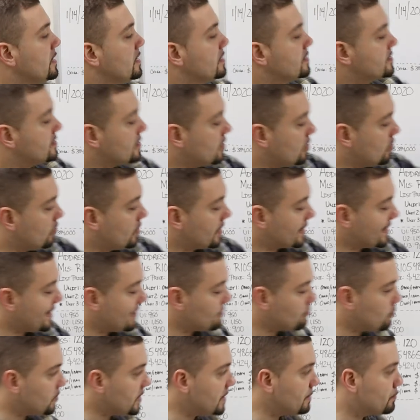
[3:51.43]
So
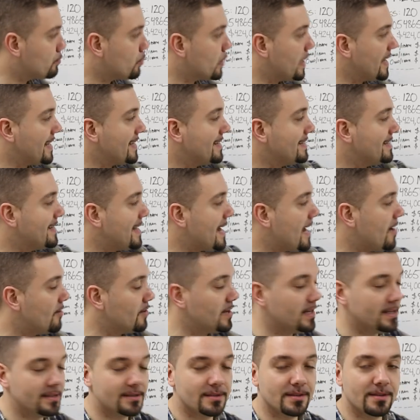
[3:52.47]
again, we break it
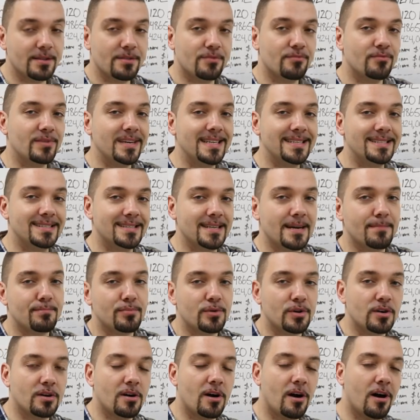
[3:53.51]
down into three
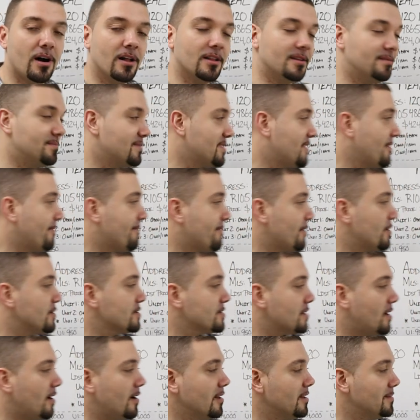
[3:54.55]
separate columns. The
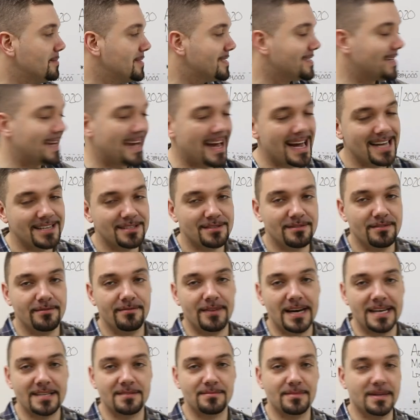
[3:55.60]
first column is cash
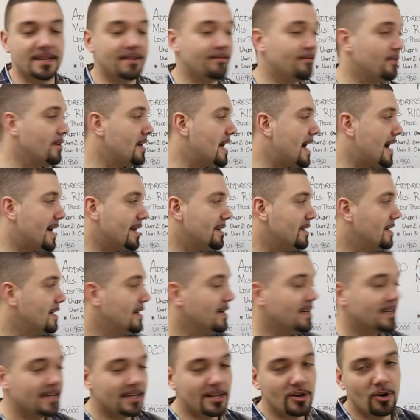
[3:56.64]
investment. If you had,
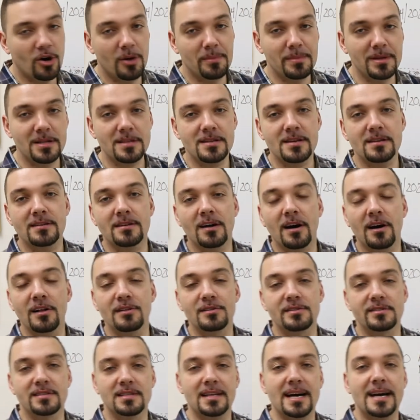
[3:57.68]
you know, a million
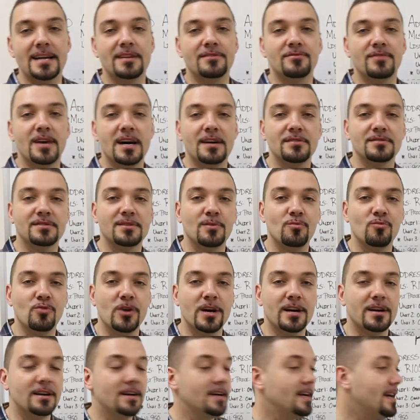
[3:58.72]
dollars lying around
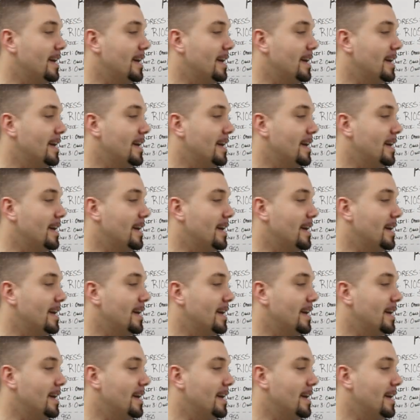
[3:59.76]
somewhere